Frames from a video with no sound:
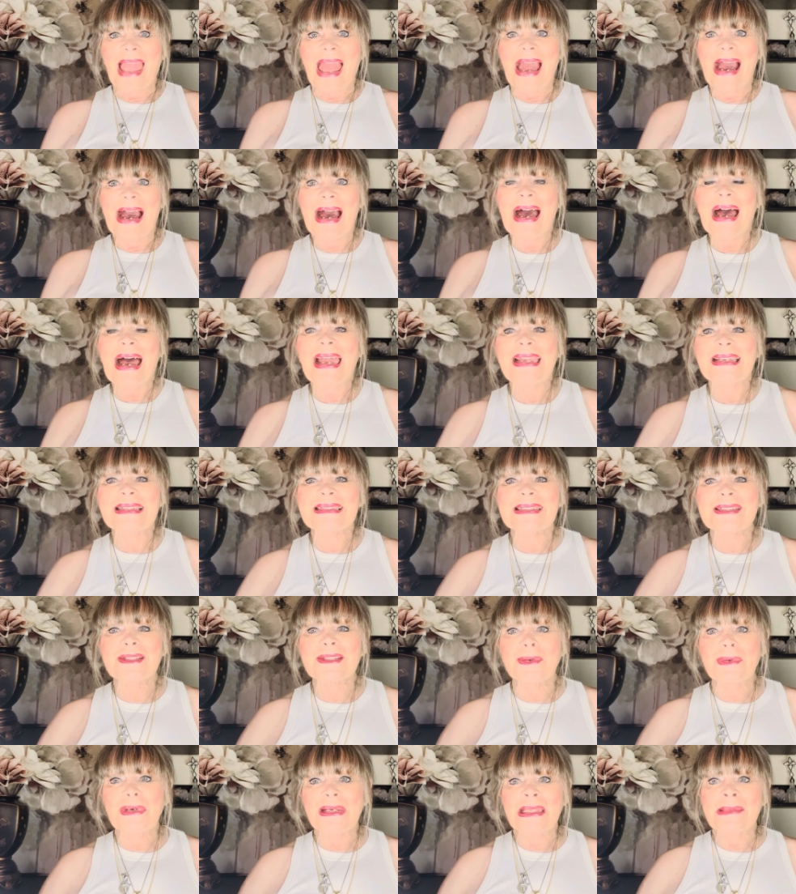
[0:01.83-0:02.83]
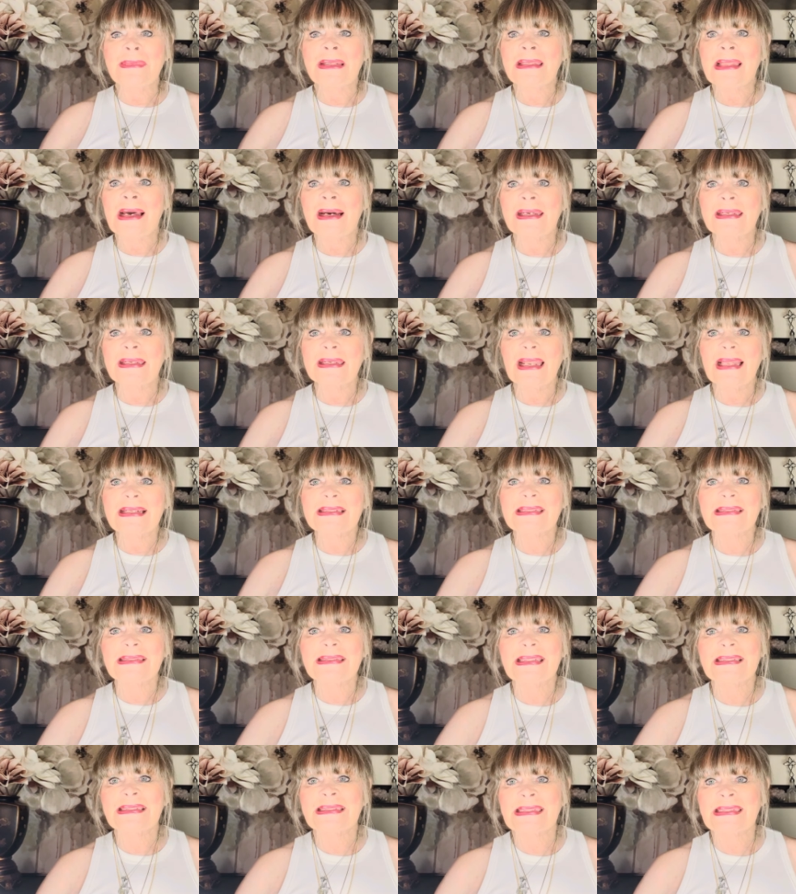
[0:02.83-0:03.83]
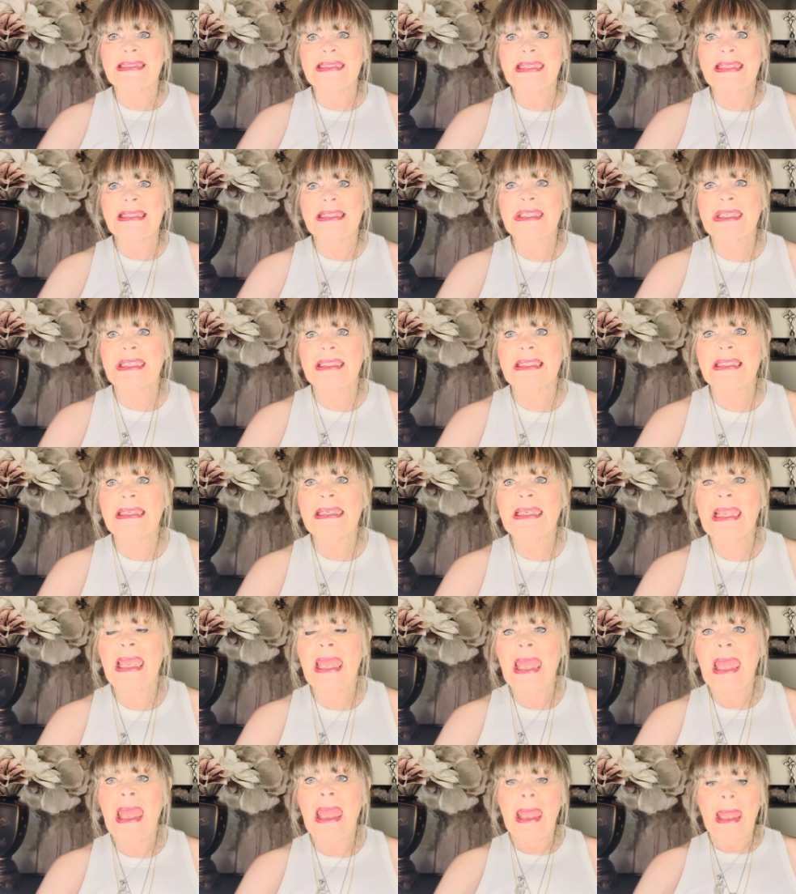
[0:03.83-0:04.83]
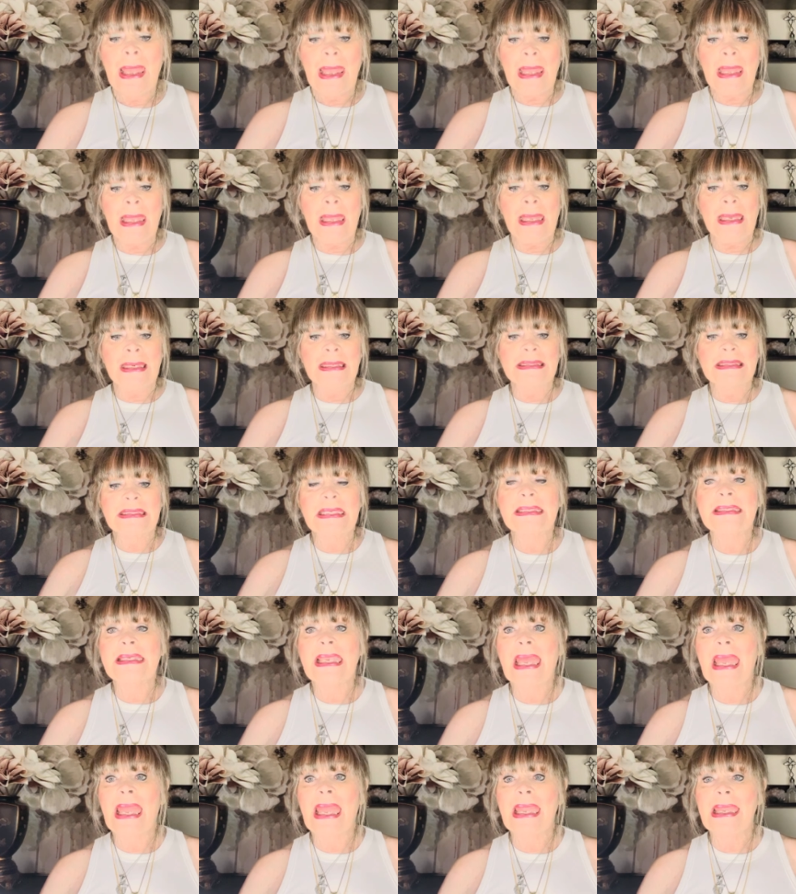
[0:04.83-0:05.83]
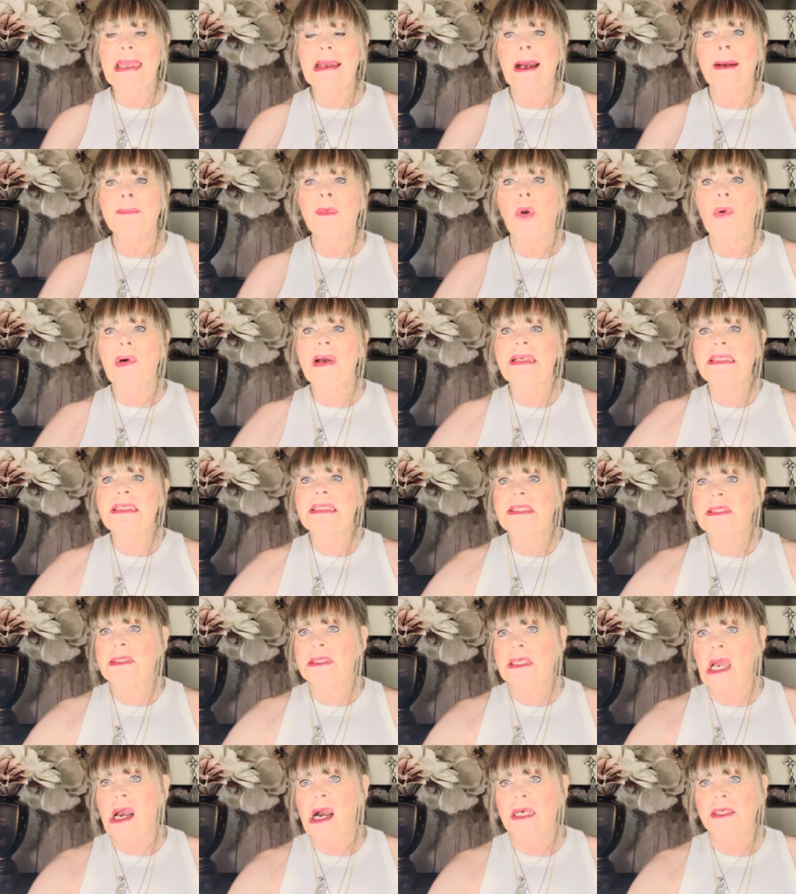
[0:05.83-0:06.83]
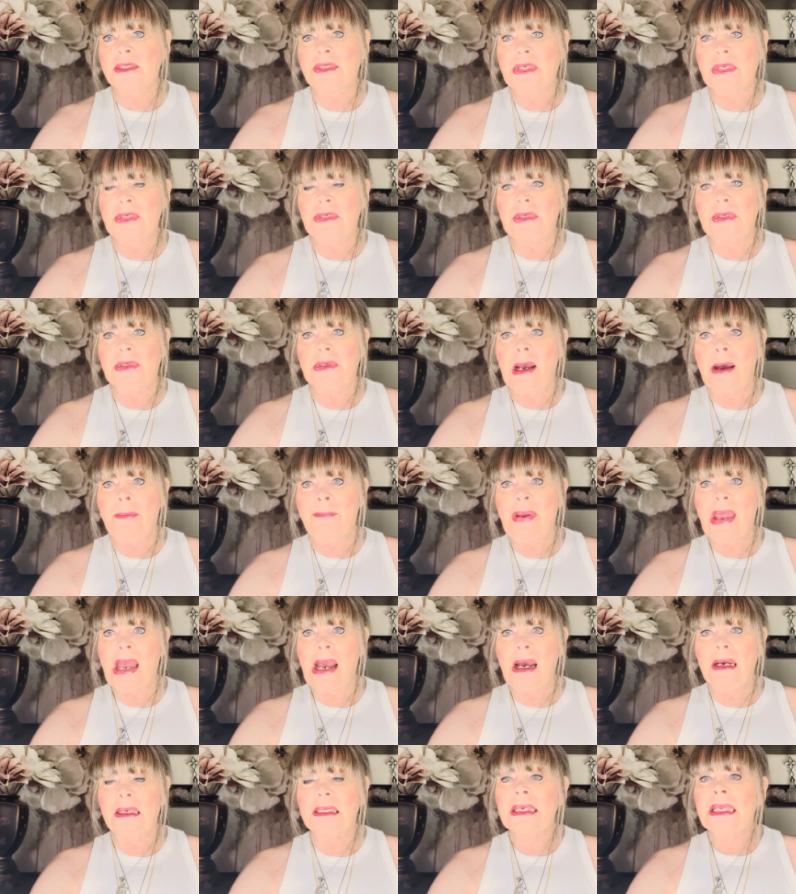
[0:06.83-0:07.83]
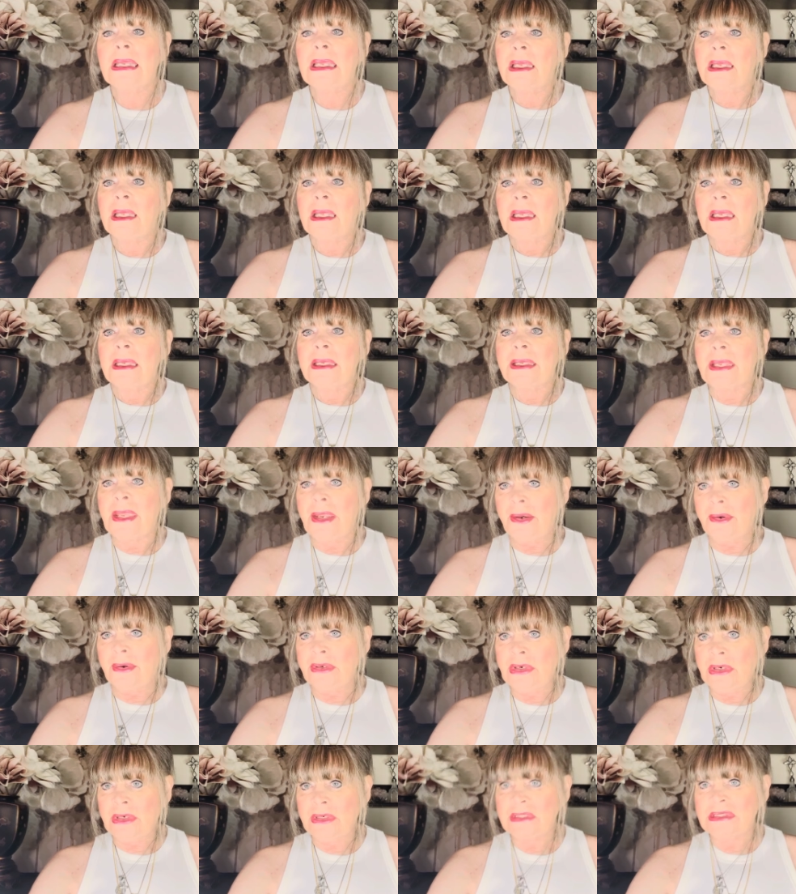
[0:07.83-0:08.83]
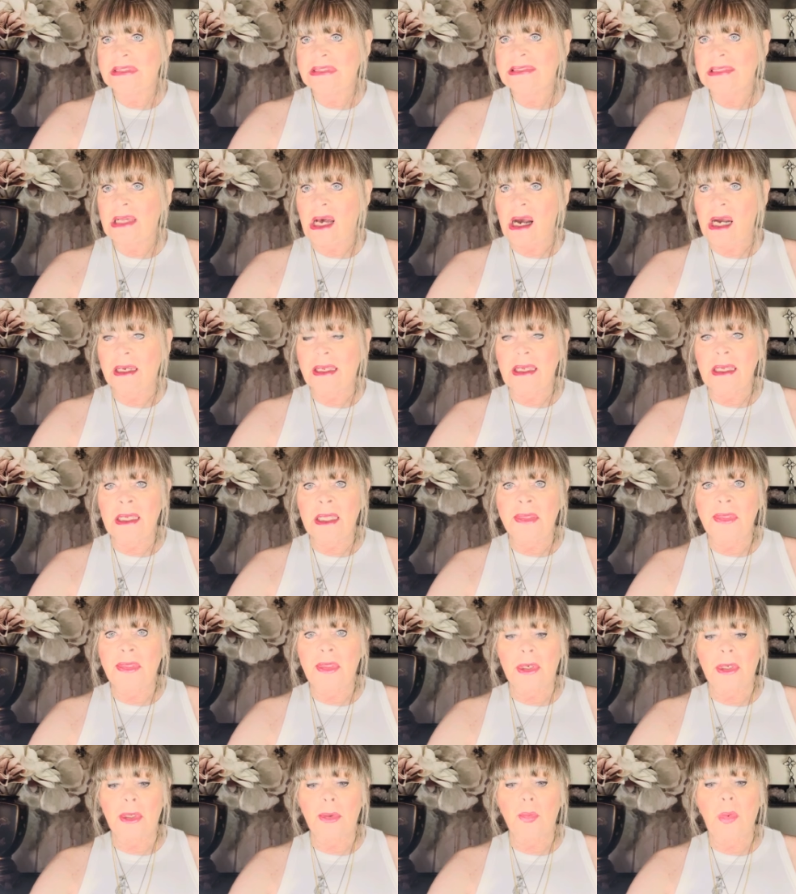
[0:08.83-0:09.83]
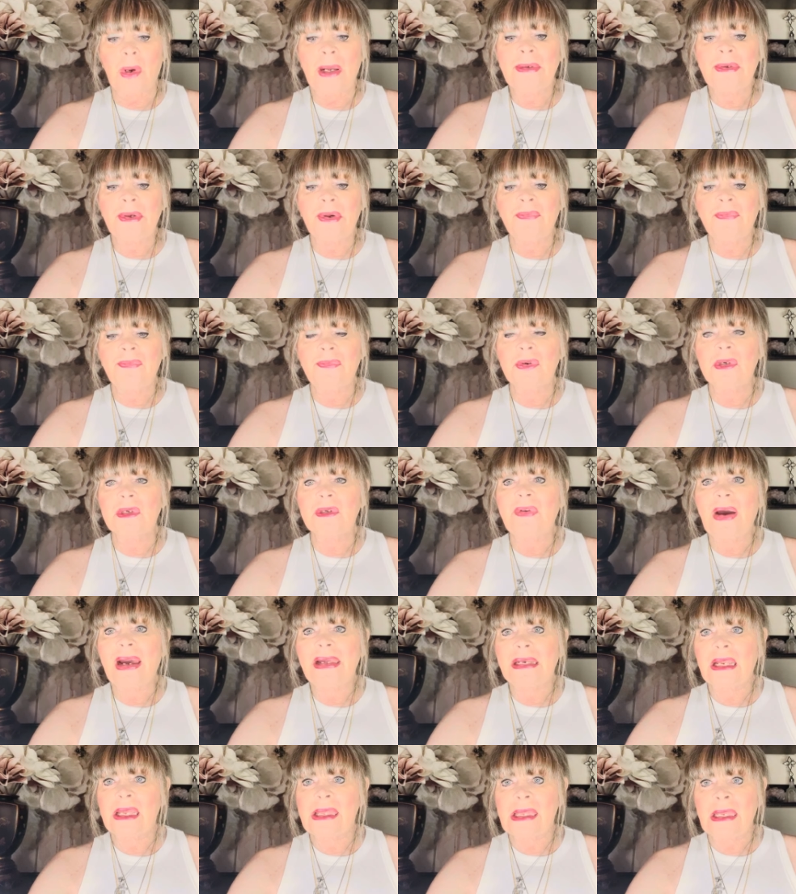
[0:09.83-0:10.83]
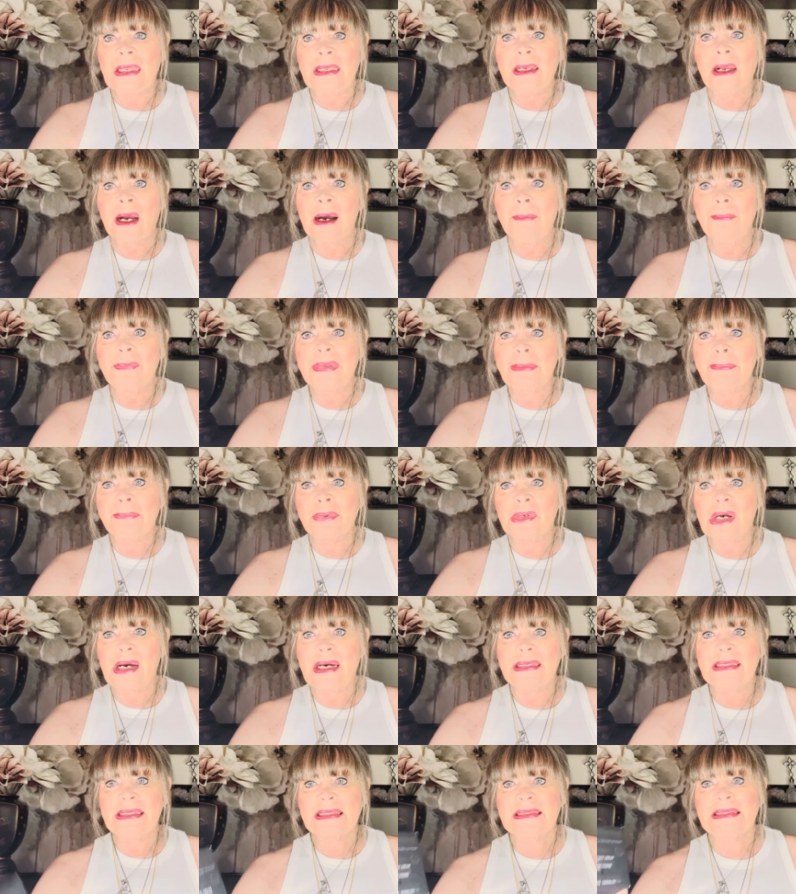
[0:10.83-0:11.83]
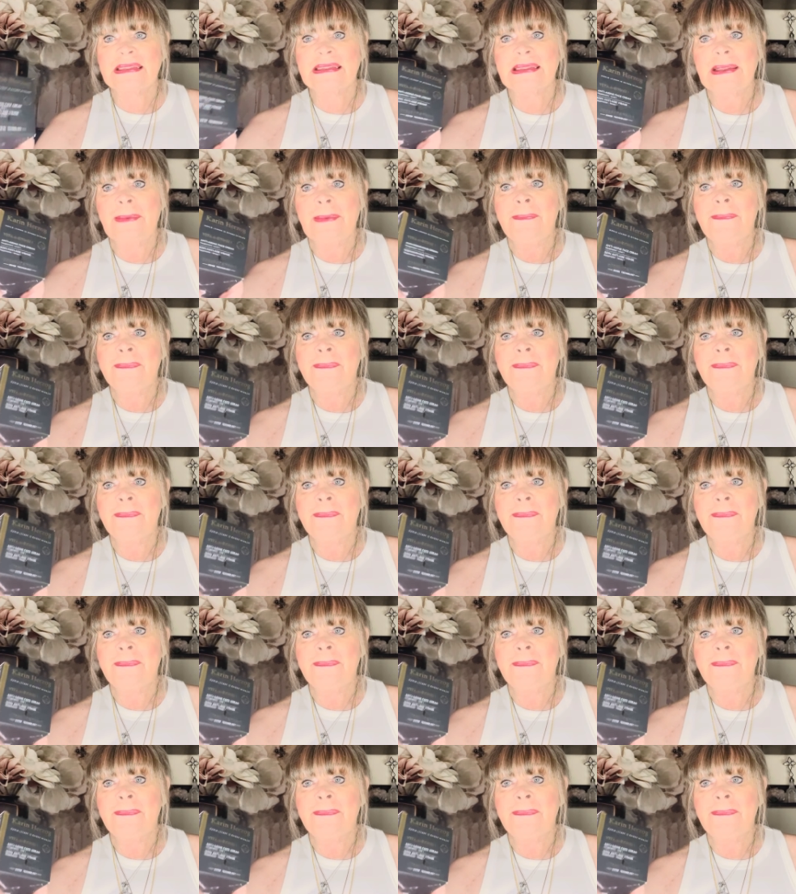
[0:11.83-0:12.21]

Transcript: Hi, it's JoElla Milan, licensed esthetician, and today I'm going to talk to you about Karin Herzog and their wonderful Vita A Kombi products.